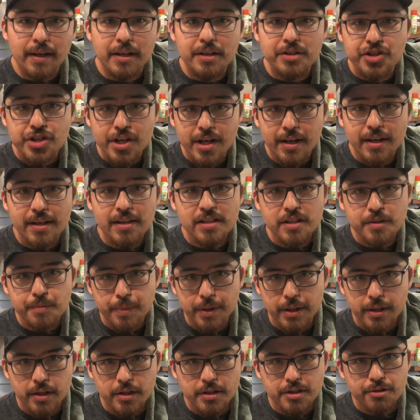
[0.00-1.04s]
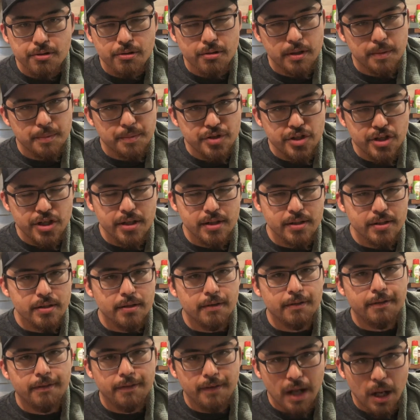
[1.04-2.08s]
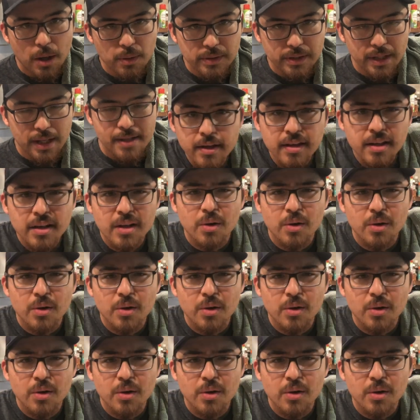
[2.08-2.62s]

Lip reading: chicken spinach cream cheese flautas.